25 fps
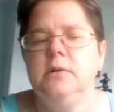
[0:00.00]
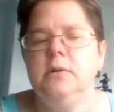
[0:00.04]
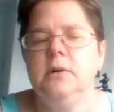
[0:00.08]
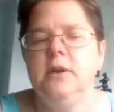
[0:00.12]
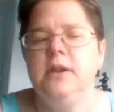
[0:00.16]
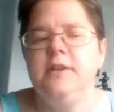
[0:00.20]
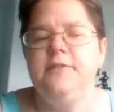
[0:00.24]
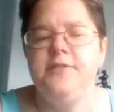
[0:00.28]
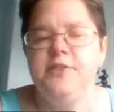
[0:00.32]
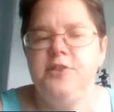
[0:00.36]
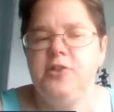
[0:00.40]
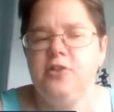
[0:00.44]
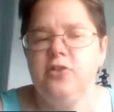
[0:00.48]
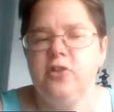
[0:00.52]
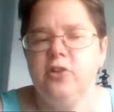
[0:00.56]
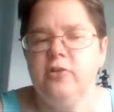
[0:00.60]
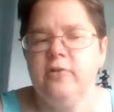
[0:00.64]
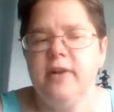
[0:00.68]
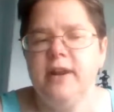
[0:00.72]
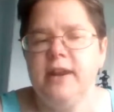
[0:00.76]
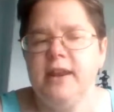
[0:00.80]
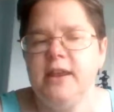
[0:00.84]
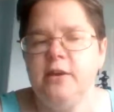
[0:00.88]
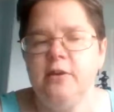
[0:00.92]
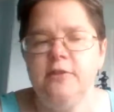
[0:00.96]
If you don't
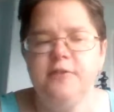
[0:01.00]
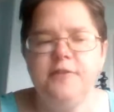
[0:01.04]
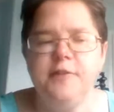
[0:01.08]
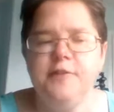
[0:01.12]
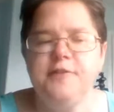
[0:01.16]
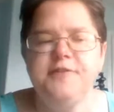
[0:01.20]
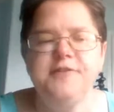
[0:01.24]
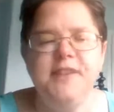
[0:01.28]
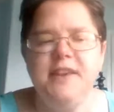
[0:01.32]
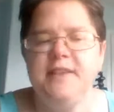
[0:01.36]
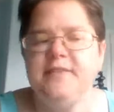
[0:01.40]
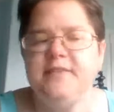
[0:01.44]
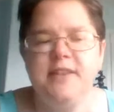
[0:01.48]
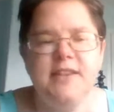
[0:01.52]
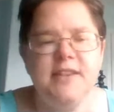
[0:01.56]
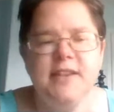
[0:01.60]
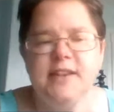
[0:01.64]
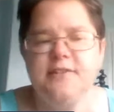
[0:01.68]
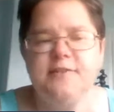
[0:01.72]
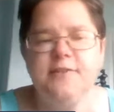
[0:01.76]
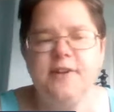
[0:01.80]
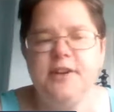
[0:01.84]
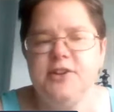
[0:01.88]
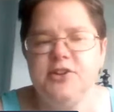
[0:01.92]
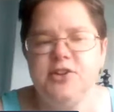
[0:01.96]
already, or if you've saved it,
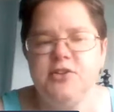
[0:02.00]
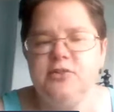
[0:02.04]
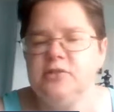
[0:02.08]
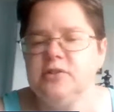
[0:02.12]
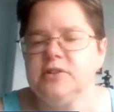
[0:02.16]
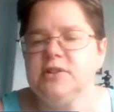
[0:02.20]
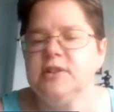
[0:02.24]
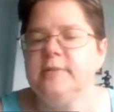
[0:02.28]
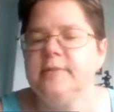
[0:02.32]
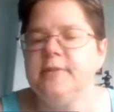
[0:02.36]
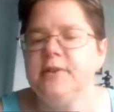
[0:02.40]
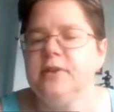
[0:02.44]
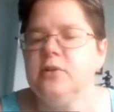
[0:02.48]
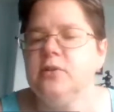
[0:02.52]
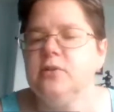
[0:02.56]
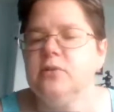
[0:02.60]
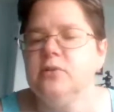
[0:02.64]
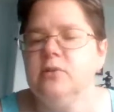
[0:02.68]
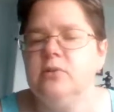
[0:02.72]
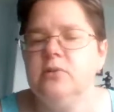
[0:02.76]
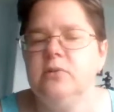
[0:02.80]
that's fine too. Just let me know.